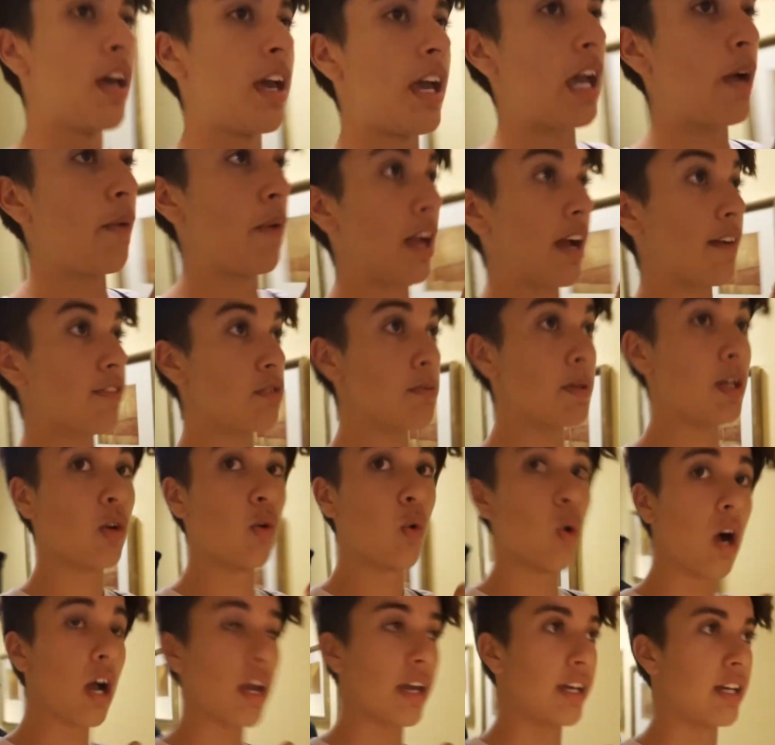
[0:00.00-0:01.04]
and we have to be
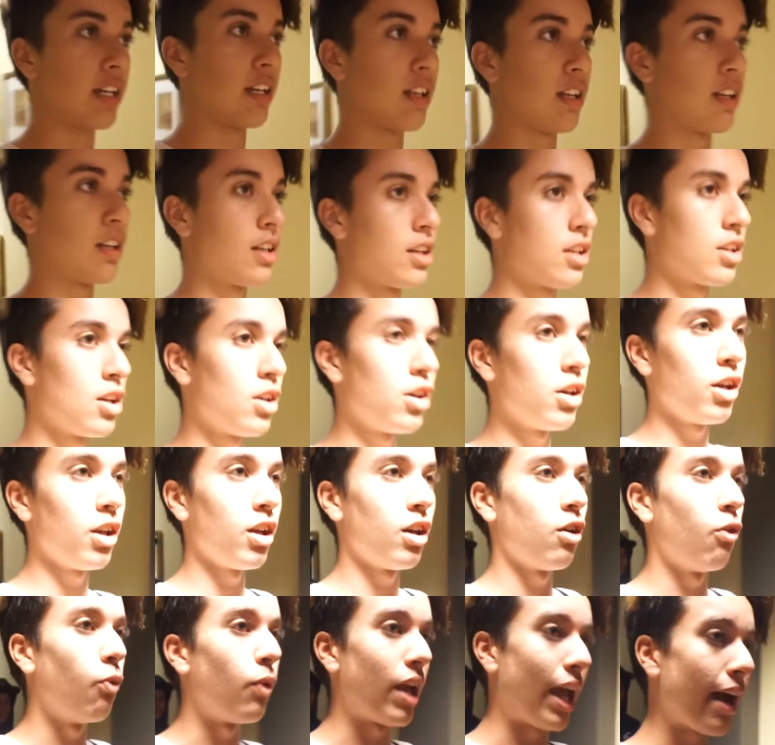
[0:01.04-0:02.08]
quiet.
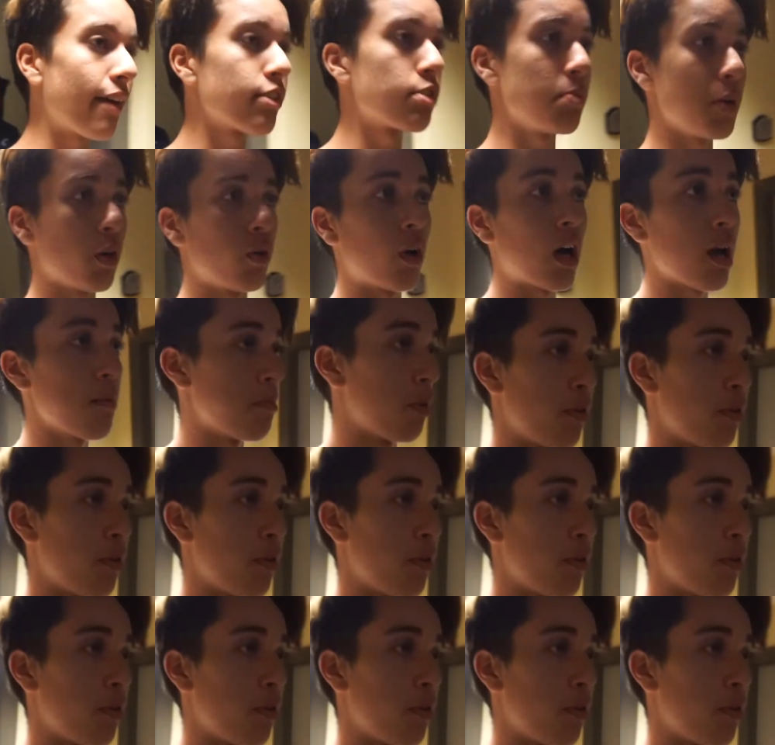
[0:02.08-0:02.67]
We have to be quiet,